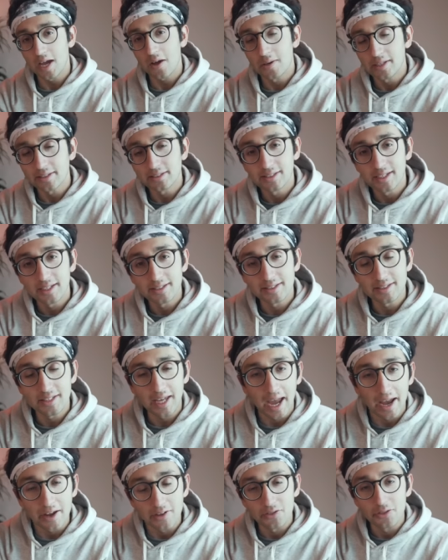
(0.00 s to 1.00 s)
now let's say it's
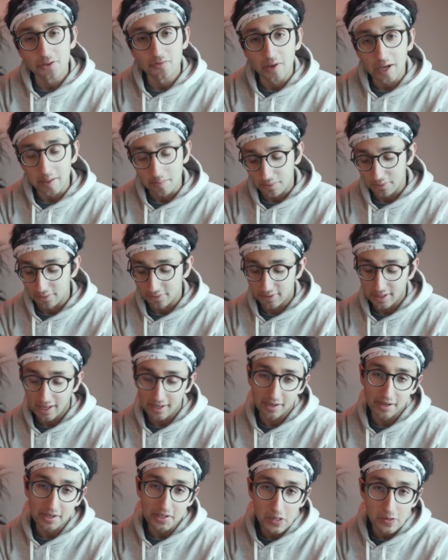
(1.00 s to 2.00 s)
the 8th of April
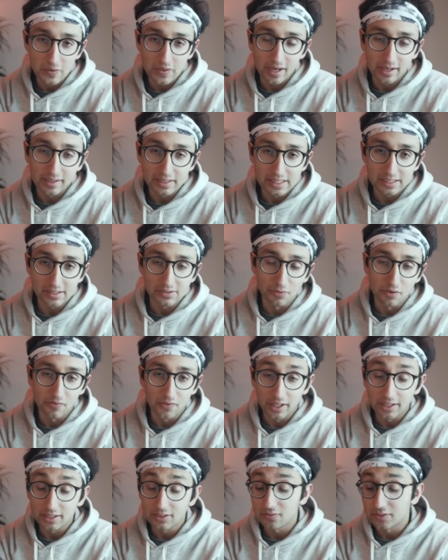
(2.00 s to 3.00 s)
and I know that I need to
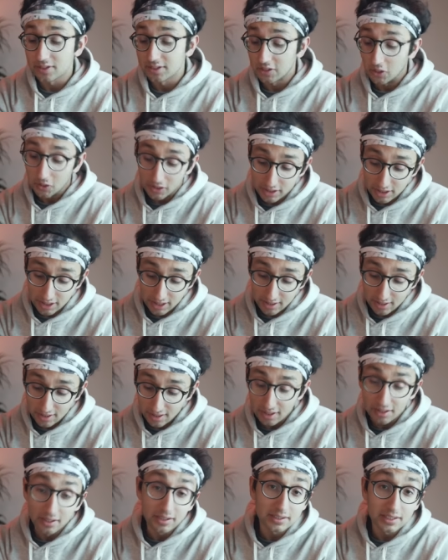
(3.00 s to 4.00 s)
revise physiology.
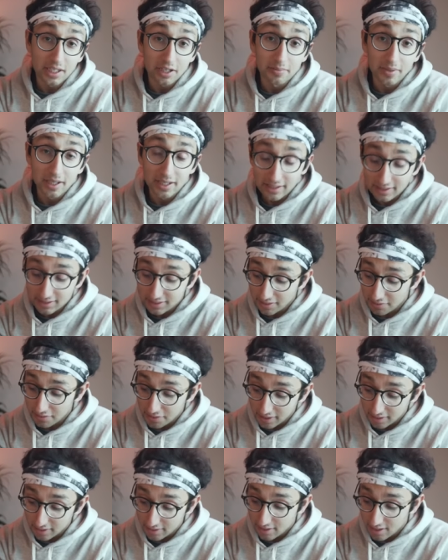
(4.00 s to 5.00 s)
I look down my list and
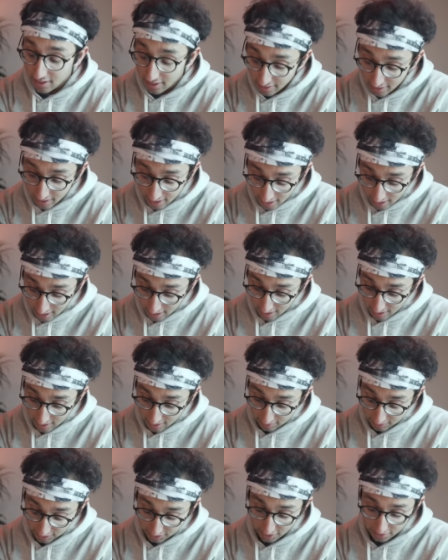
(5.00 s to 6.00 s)
think, huh,
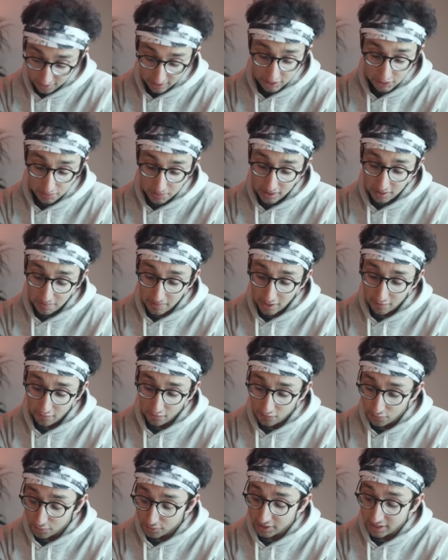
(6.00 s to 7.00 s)
So it's been
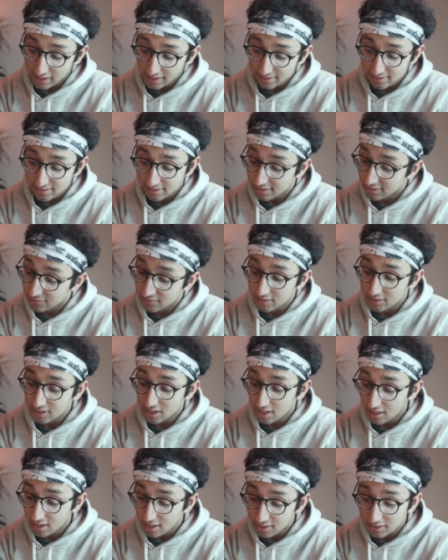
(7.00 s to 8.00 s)
about 4 days since I've done
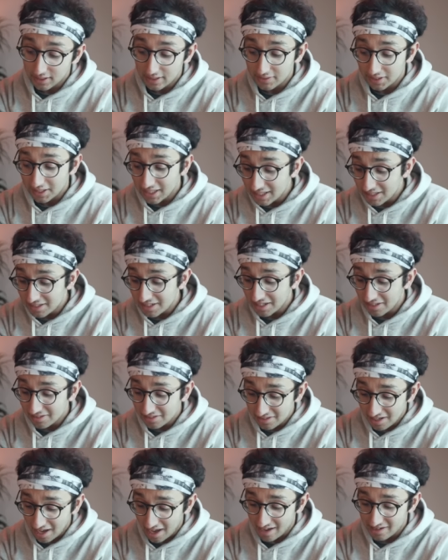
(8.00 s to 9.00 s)
the heart and the
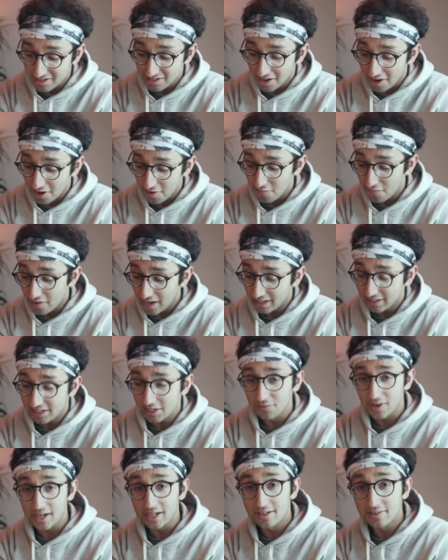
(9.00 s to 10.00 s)
kidneys, and I
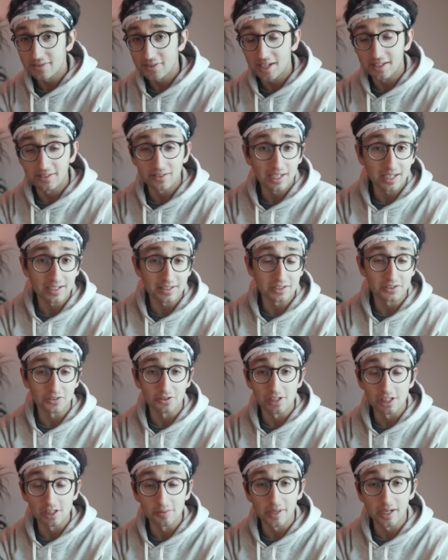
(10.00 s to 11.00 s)
vaguely reckon that kidneys
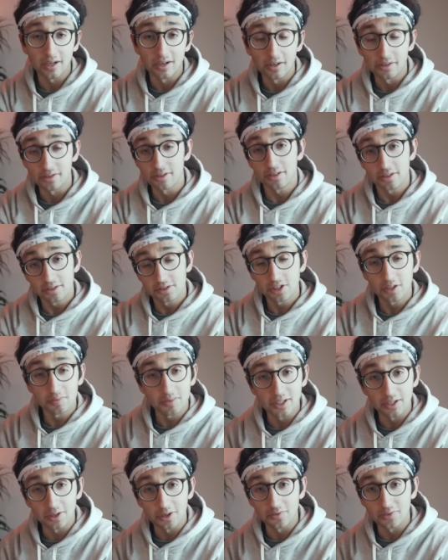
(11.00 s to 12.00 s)
are a little bit harder, so
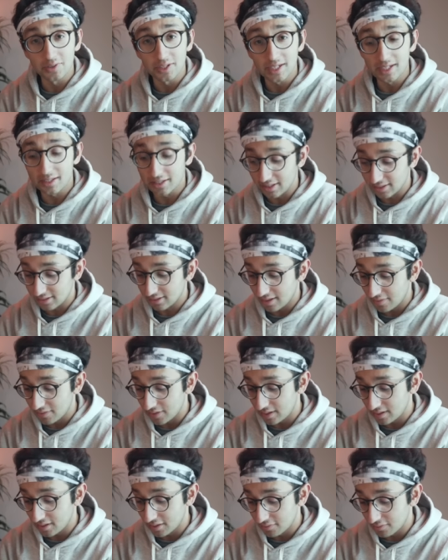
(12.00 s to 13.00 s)
I'm gonna go for the kidneys,
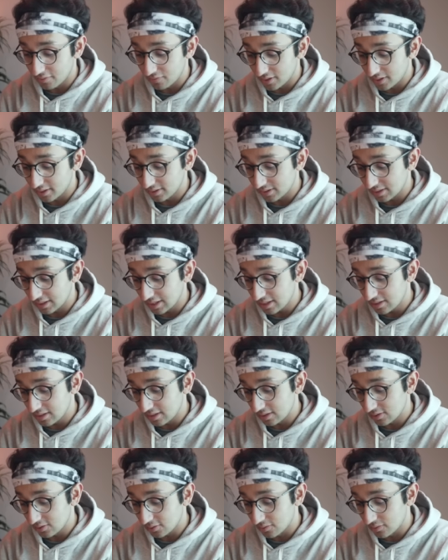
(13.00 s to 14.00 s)
and then I revise the
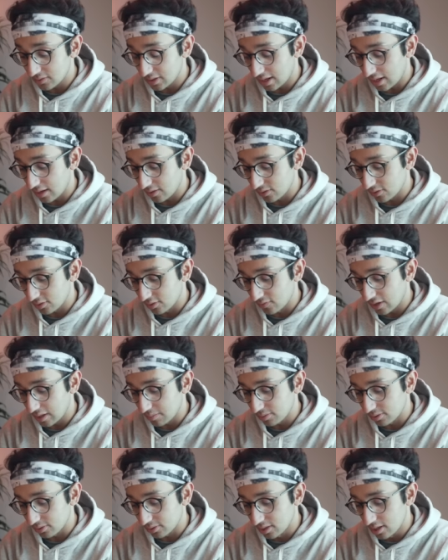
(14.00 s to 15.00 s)
kidneys on the 8th of
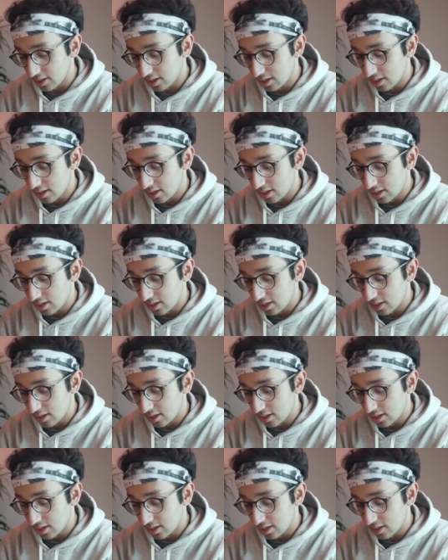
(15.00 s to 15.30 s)
April.